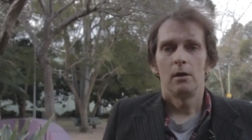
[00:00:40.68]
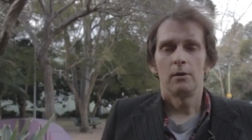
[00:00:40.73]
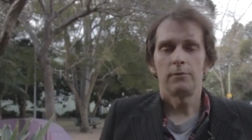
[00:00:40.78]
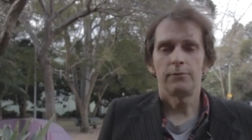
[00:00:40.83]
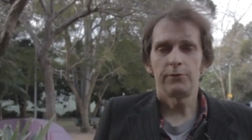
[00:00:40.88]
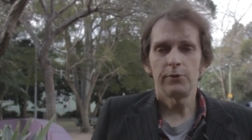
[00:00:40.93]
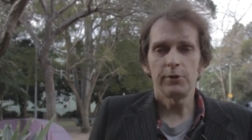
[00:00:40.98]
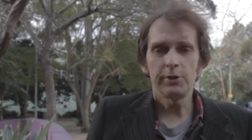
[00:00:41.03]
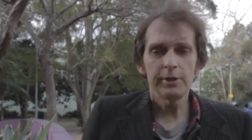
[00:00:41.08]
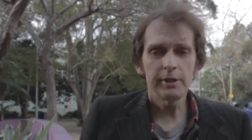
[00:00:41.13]
A
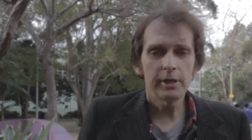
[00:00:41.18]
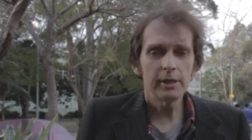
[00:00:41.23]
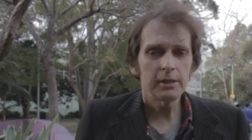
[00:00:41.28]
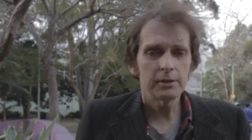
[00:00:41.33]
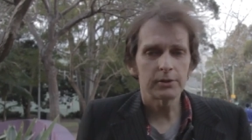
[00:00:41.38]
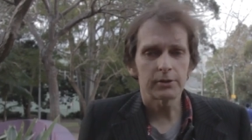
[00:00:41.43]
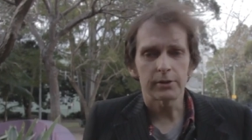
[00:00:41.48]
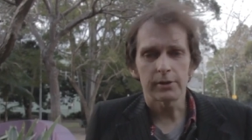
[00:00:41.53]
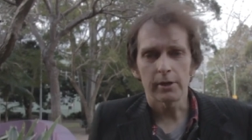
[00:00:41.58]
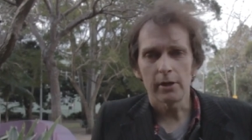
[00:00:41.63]
few
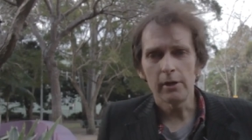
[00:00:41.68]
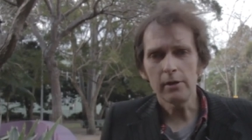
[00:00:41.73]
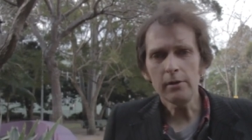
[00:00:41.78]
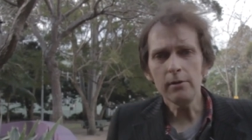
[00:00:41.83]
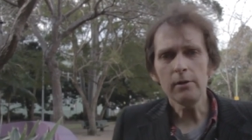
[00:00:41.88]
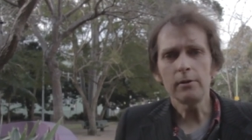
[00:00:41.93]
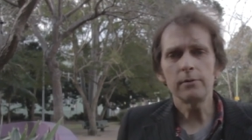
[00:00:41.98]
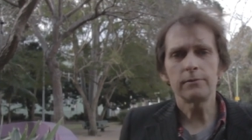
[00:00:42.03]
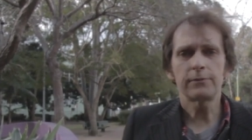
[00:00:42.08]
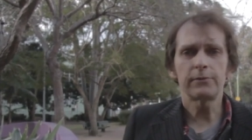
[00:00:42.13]
years
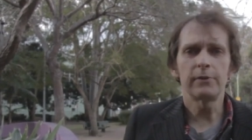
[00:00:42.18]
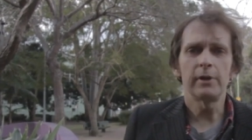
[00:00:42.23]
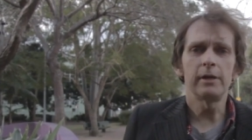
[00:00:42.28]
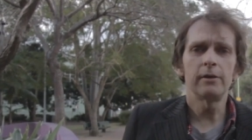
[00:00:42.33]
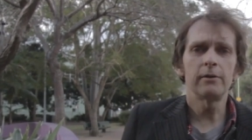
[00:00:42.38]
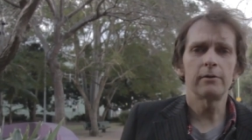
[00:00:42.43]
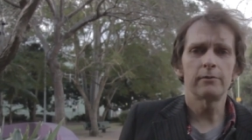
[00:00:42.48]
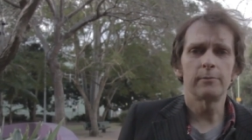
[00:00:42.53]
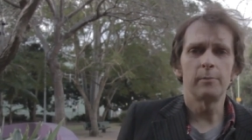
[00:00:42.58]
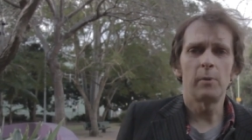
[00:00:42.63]
ago, a
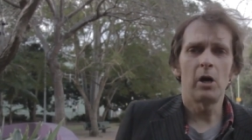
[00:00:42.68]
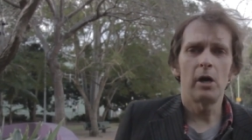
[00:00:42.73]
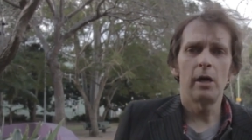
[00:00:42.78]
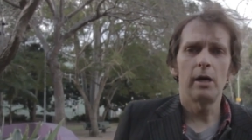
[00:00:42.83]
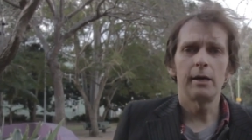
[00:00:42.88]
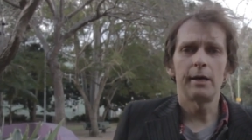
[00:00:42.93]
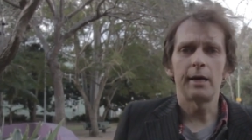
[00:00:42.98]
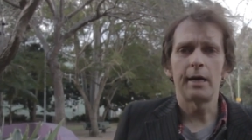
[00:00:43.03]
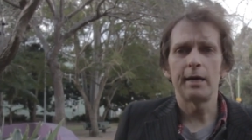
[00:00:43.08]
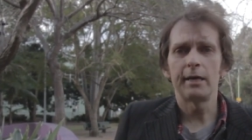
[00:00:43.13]
friend of
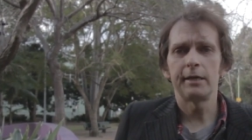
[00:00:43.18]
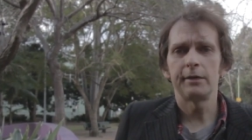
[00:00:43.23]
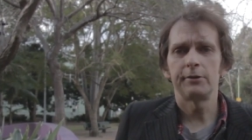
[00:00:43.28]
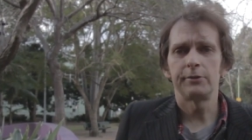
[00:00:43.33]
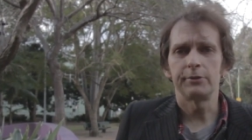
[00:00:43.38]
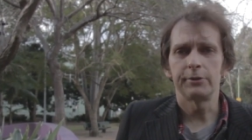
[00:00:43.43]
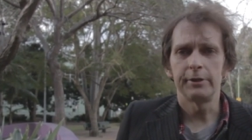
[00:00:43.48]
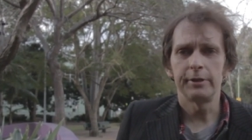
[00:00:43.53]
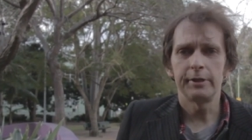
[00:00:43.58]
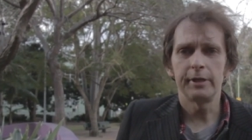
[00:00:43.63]
mine had a
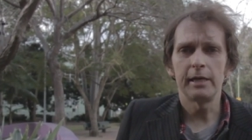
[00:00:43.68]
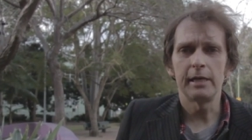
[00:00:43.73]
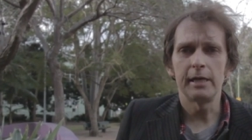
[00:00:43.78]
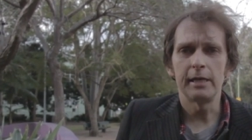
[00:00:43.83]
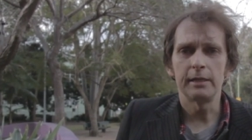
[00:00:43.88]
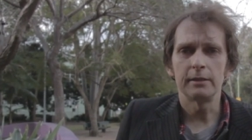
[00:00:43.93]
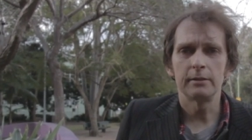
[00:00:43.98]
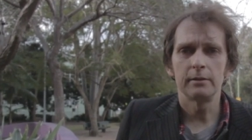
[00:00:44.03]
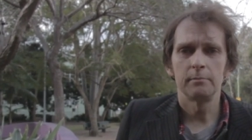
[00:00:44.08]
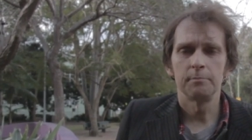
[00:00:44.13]
dirty
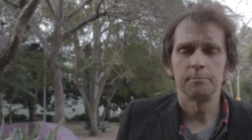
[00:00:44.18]
hit,